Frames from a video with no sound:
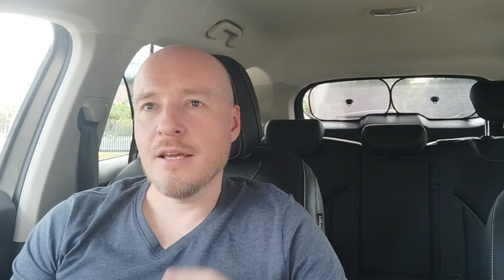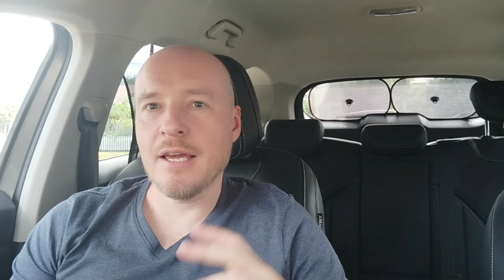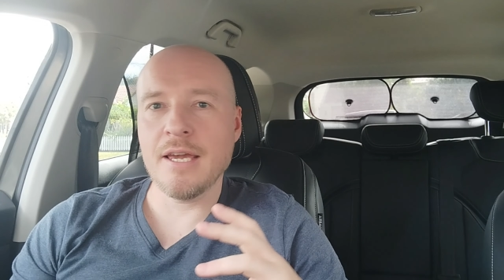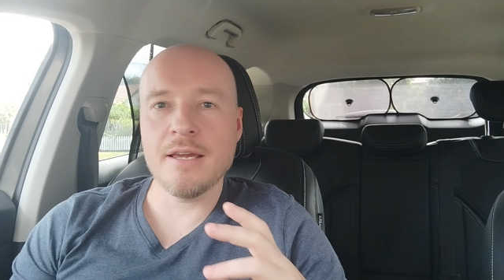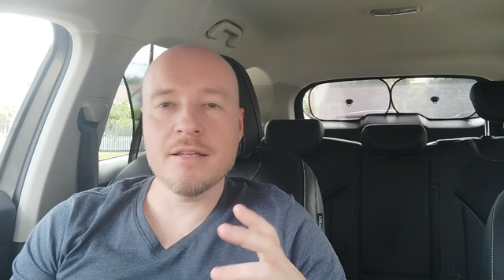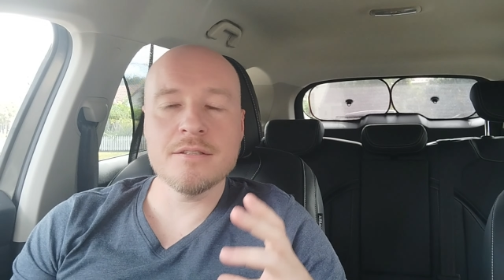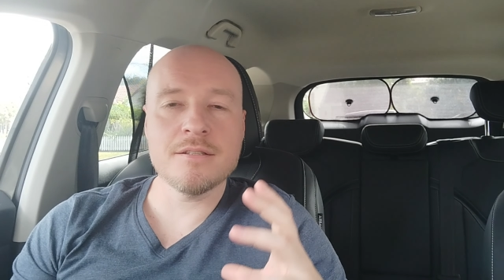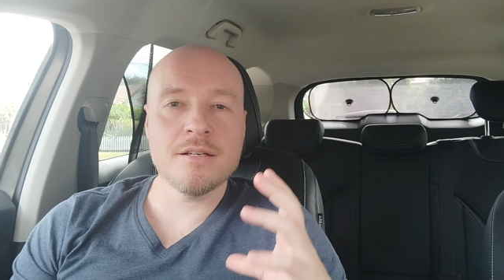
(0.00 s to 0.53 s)

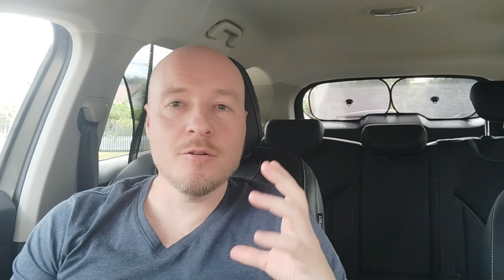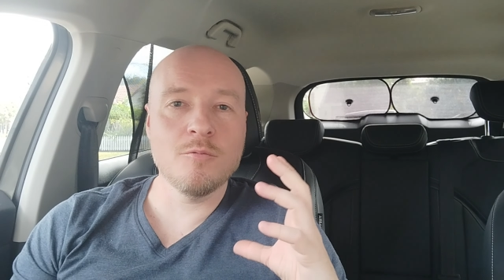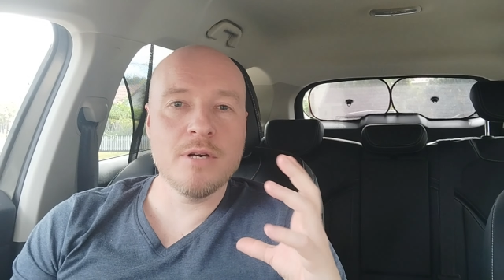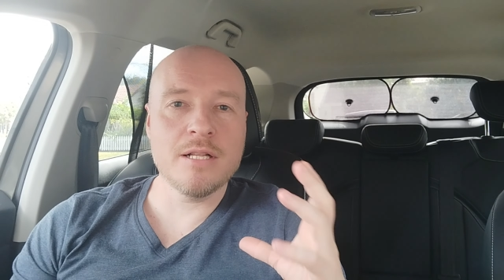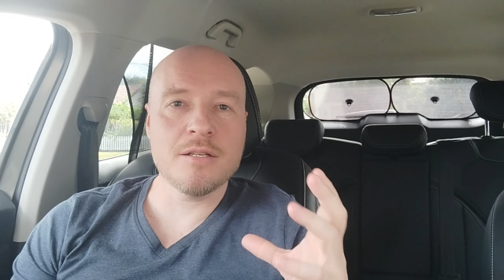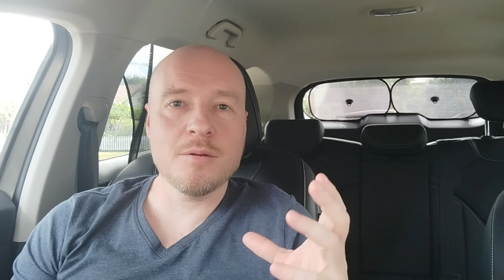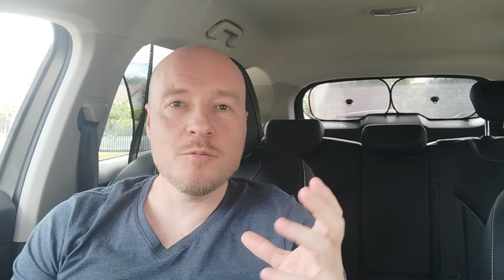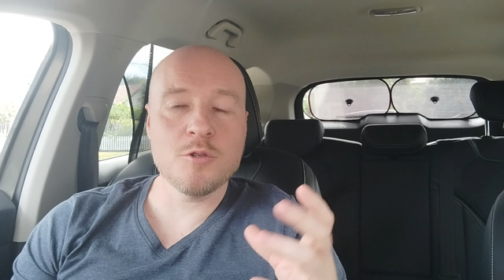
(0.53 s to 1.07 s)
And
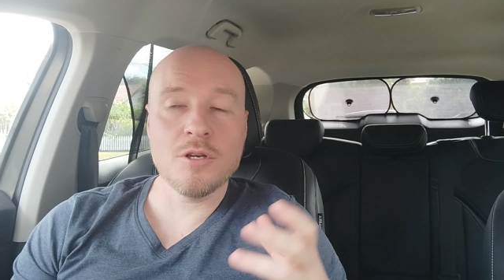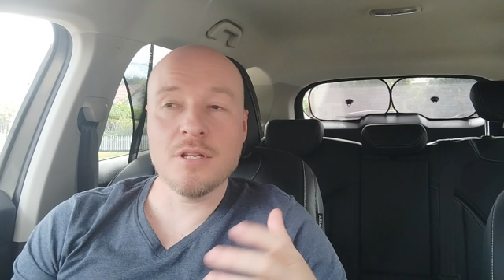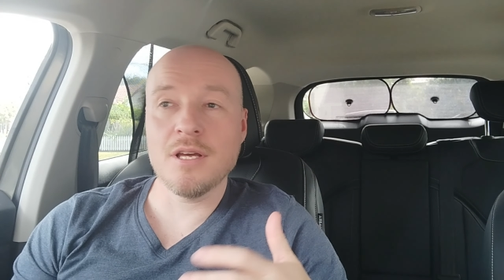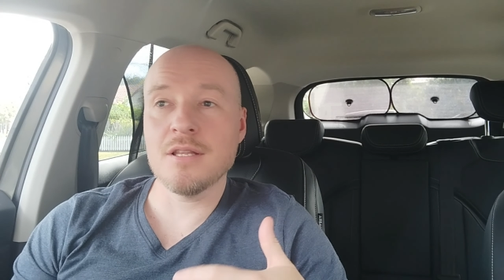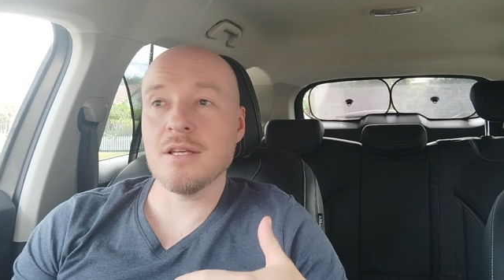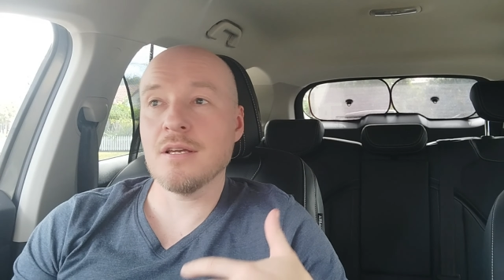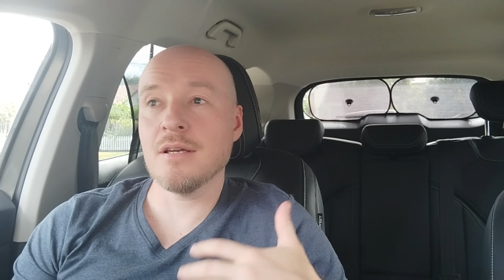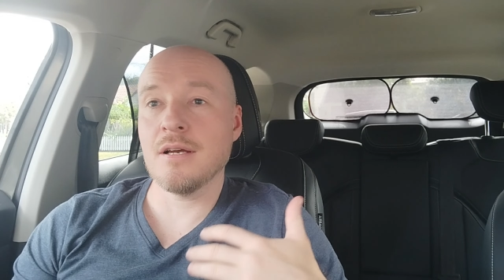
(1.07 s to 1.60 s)
welcome to
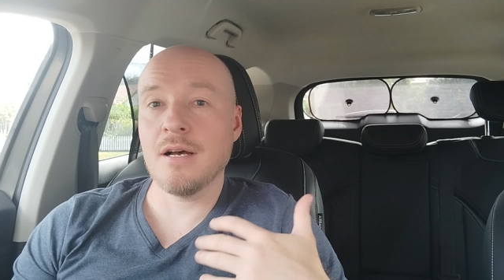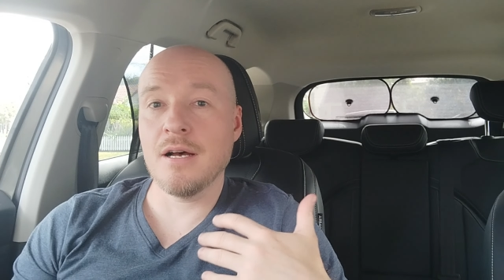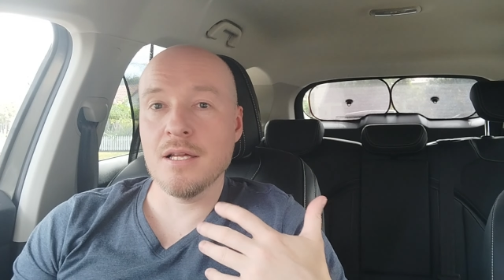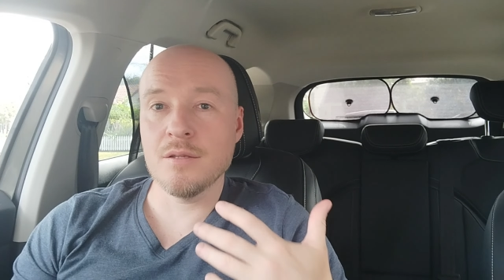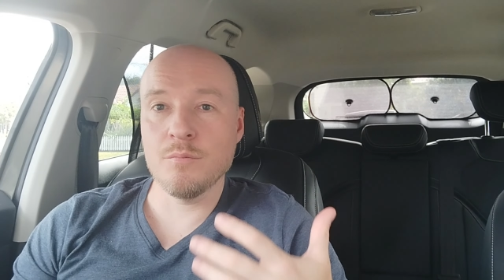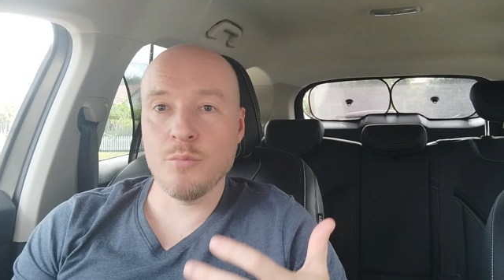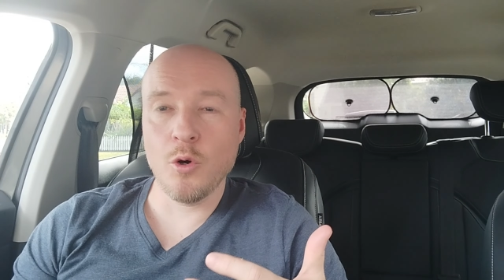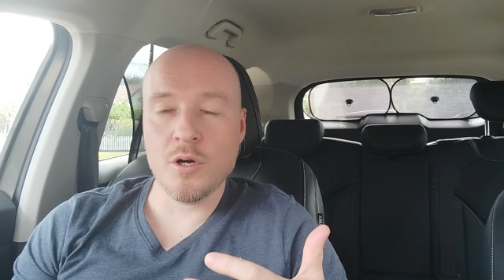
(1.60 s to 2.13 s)
another
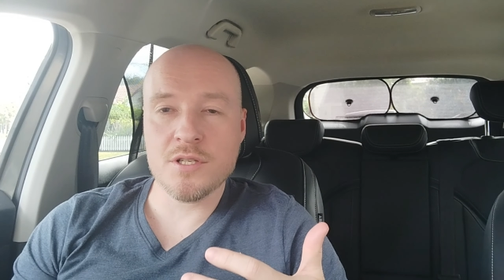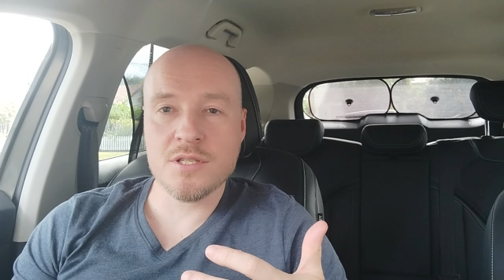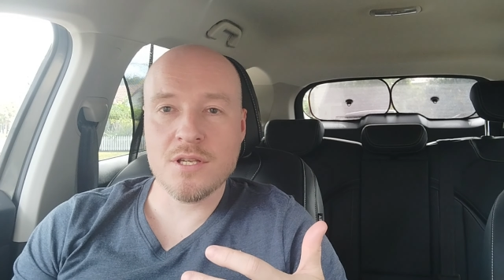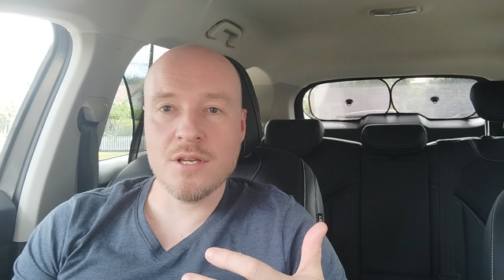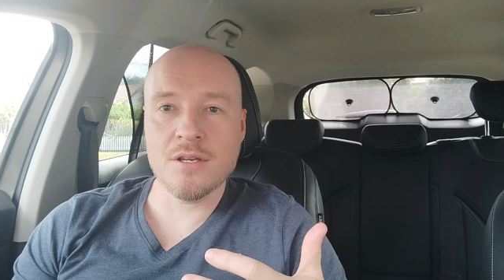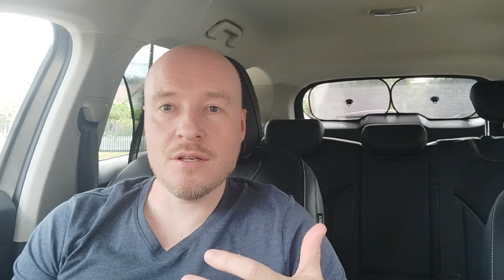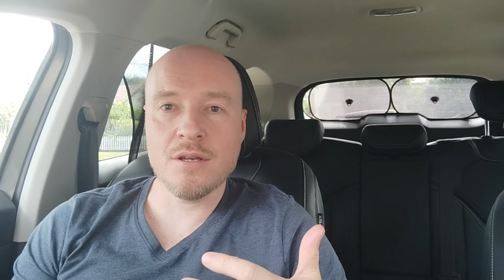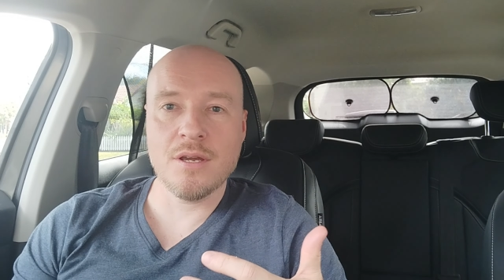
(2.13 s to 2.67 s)

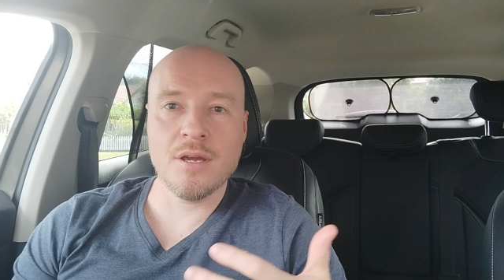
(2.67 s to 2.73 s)
unboxing